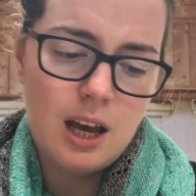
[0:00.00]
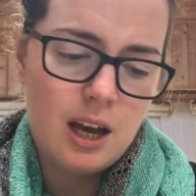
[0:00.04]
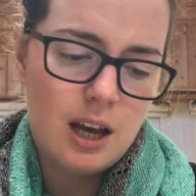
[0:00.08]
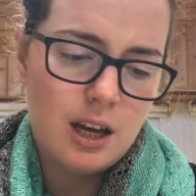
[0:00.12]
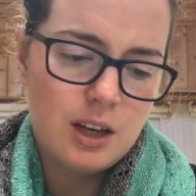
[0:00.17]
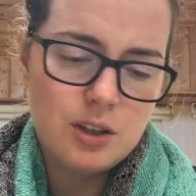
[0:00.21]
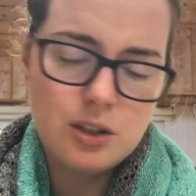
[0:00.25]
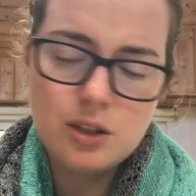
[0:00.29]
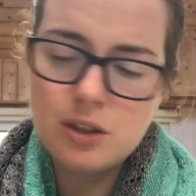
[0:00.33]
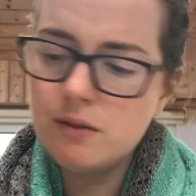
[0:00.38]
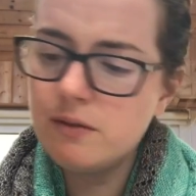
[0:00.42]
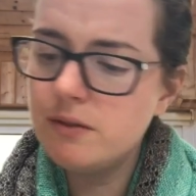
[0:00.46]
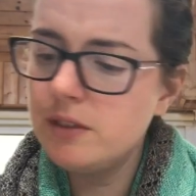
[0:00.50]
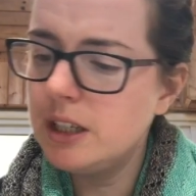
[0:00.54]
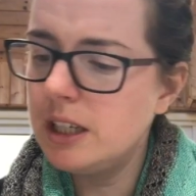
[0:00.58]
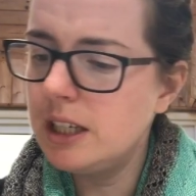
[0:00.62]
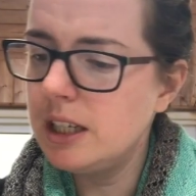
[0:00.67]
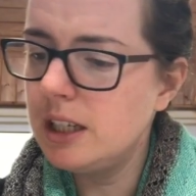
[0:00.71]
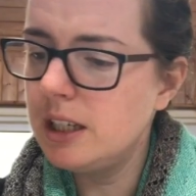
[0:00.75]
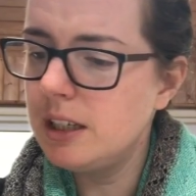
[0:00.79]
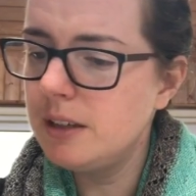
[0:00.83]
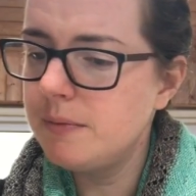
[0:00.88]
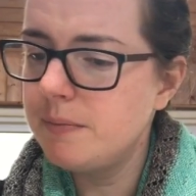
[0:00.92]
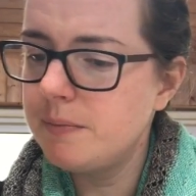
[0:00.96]
I should have
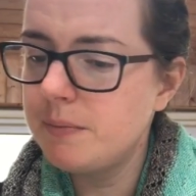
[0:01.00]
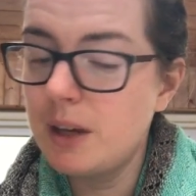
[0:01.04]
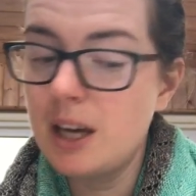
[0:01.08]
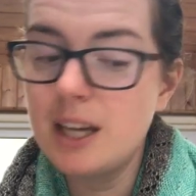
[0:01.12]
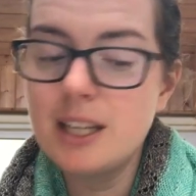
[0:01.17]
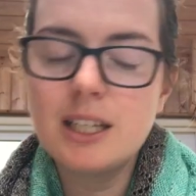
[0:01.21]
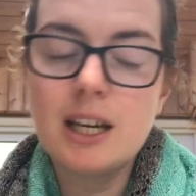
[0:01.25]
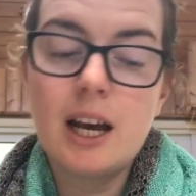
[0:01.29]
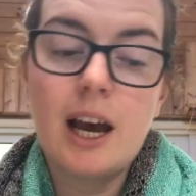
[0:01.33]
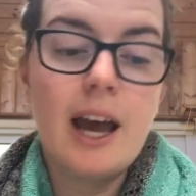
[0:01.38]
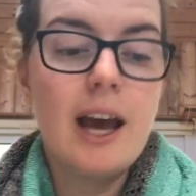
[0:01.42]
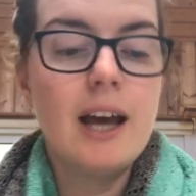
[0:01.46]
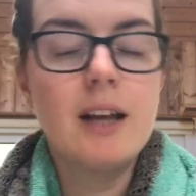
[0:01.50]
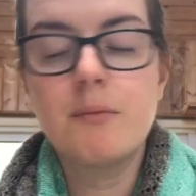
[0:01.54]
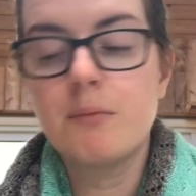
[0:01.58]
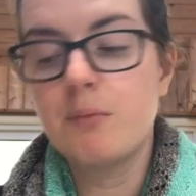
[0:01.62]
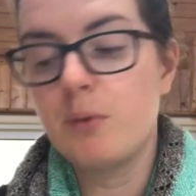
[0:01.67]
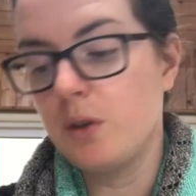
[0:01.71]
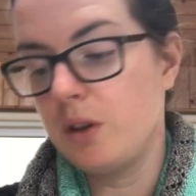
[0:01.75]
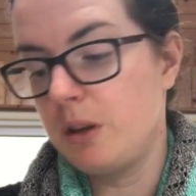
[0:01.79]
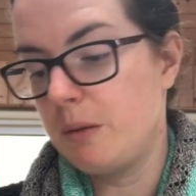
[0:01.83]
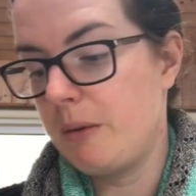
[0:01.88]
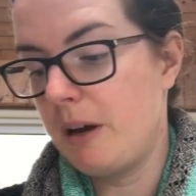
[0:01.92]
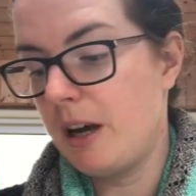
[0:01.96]
really... I hadn't
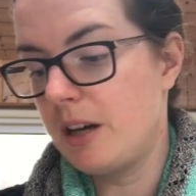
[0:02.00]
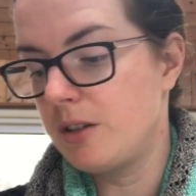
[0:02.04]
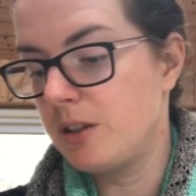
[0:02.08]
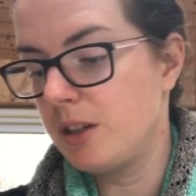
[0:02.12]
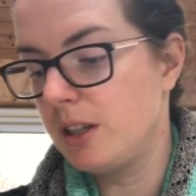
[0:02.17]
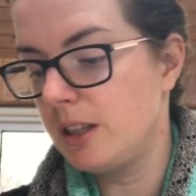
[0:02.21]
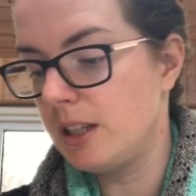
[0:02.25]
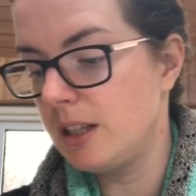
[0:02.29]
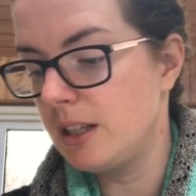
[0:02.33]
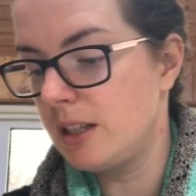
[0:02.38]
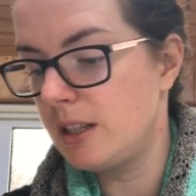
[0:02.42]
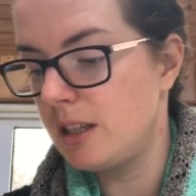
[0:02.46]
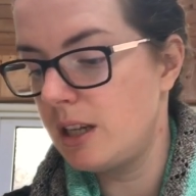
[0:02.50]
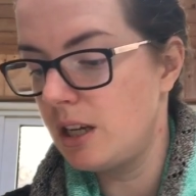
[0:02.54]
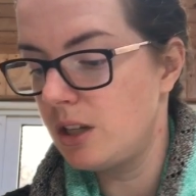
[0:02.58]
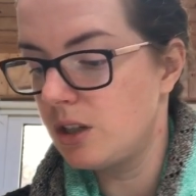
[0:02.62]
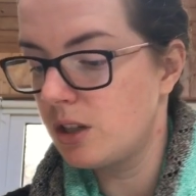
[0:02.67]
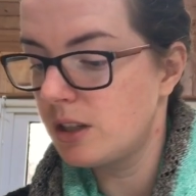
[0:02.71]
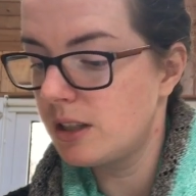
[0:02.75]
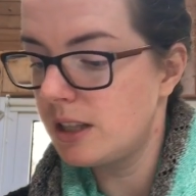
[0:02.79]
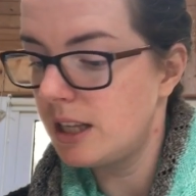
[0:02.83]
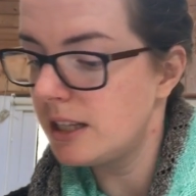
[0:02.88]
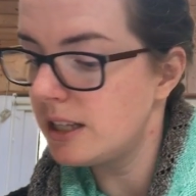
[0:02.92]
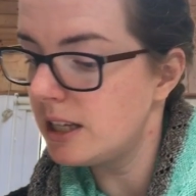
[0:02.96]
bought the pattern at this stage
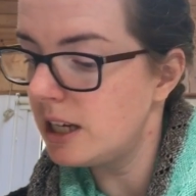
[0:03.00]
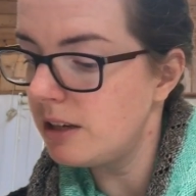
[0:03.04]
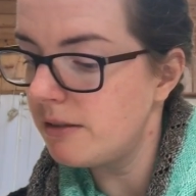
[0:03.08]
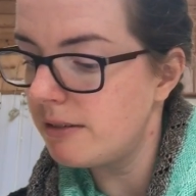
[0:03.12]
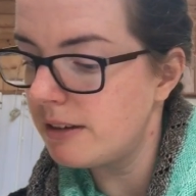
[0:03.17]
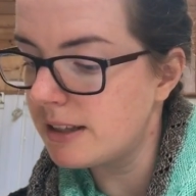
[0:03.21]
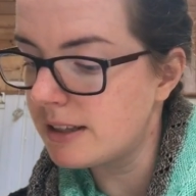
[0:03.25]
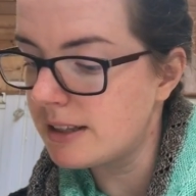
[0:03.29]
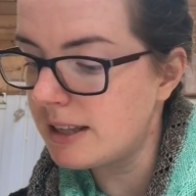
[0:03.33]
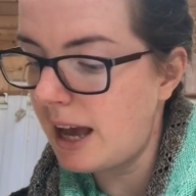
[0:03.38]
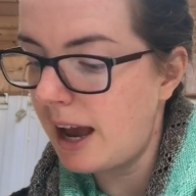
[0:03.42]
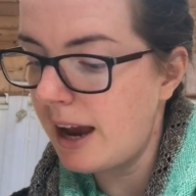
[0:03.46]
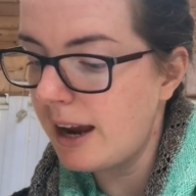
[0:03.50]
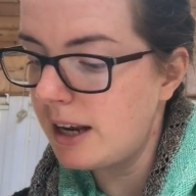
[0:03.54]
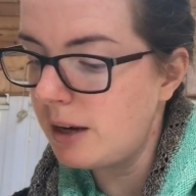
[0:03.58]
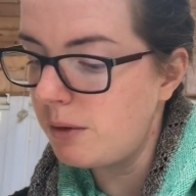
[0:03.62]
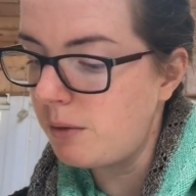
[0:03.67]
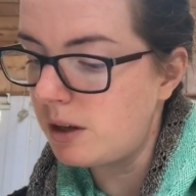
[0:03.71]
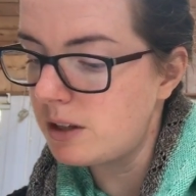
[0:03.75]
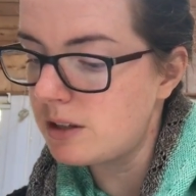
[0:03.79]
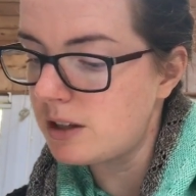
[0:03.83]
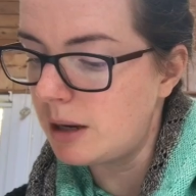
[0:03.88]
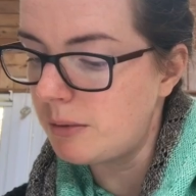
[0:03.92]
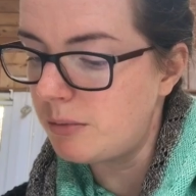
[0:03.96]
because they tell you exactly
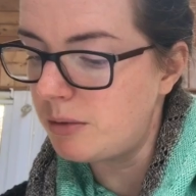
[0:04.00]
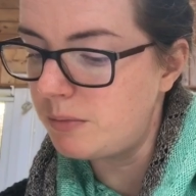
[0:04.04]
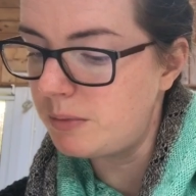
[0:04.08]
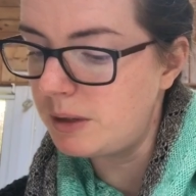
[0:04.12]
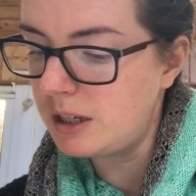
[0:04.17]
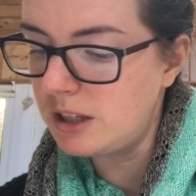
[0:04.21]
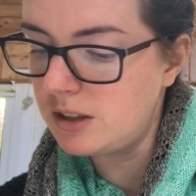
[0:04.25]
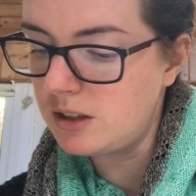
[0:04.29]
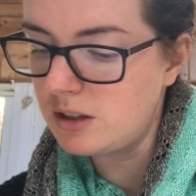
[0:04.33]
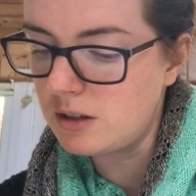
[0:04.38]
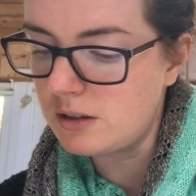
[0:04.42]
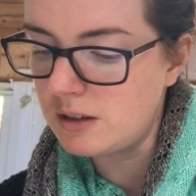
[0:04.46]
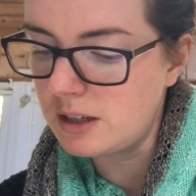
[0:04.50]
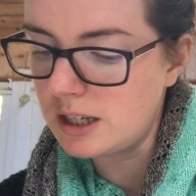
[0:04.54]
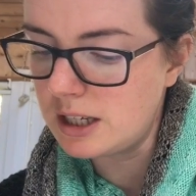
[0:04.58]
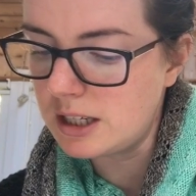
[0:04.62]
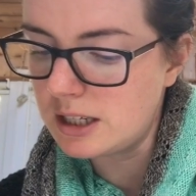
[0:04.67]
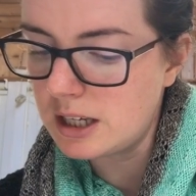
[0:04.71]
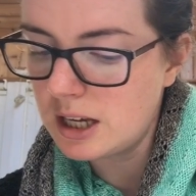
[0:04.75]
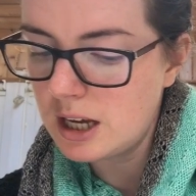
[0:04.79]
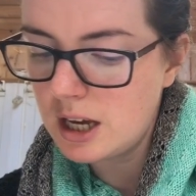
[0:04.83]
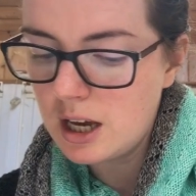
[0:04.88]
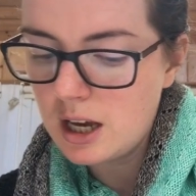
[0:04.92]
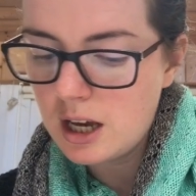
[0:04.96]
what type of beads you need.